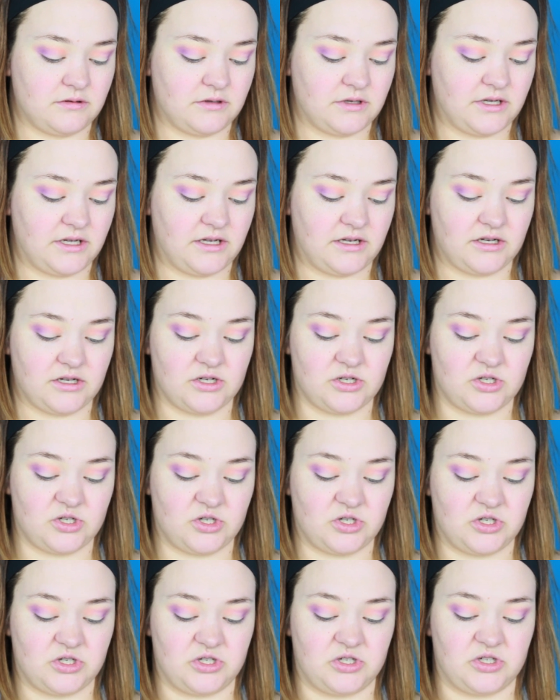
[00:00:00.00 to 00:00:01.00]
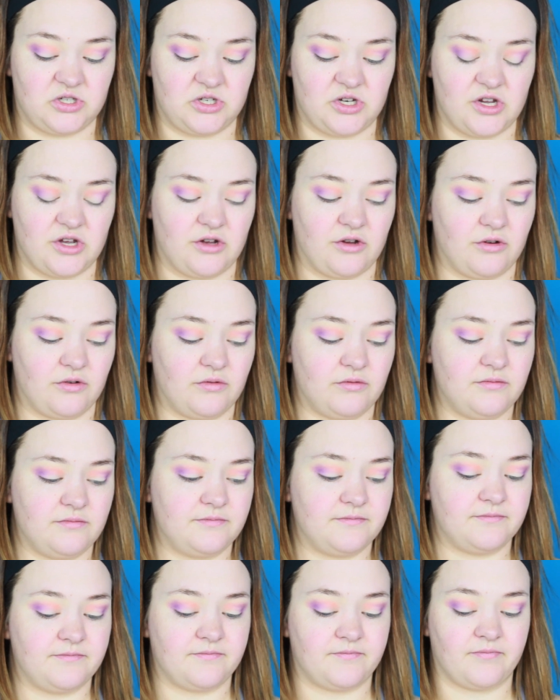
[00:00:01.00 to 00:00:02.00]
Like so.
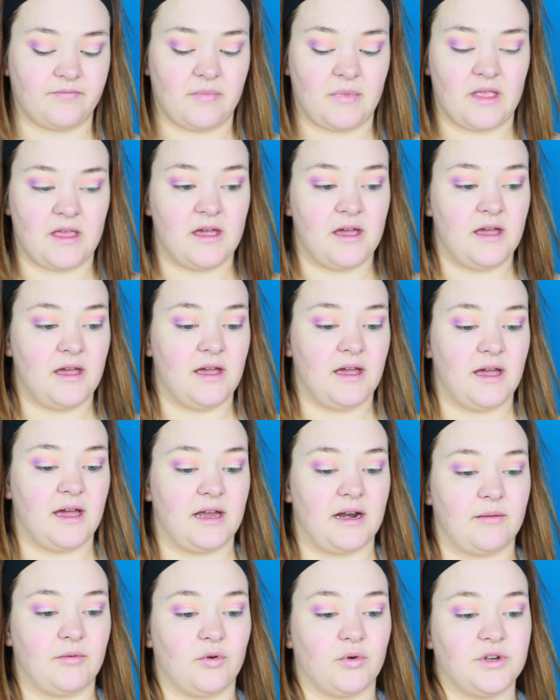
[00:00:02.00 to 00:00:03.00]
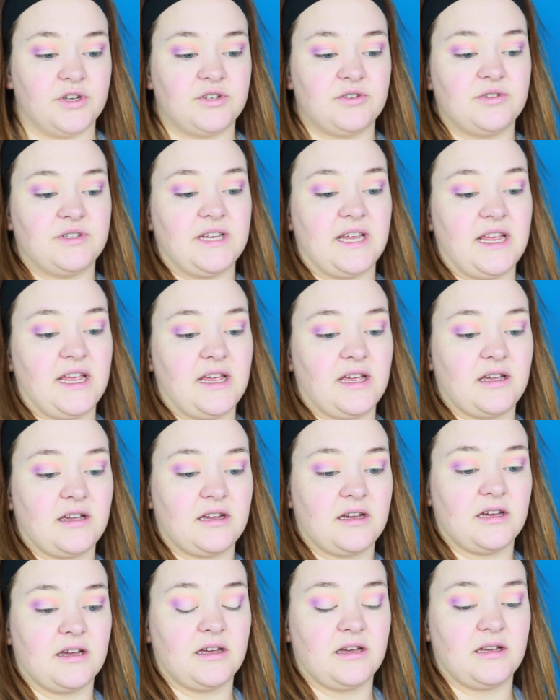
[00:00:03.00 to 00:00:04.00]
And I'm going to
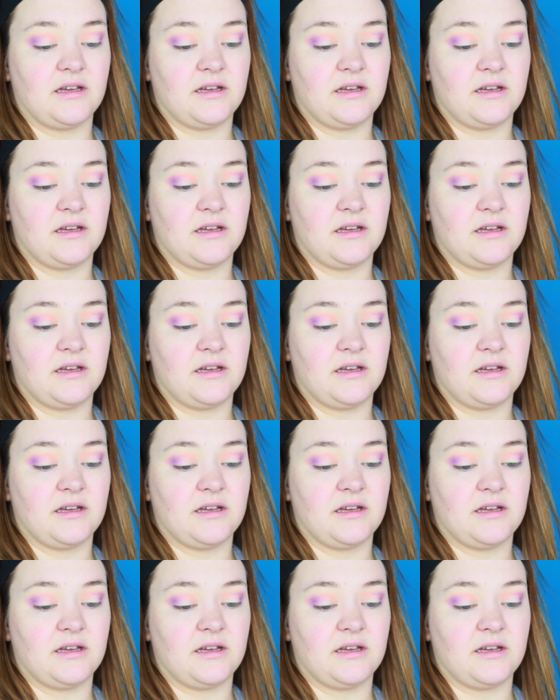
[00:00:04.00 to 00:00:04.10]
take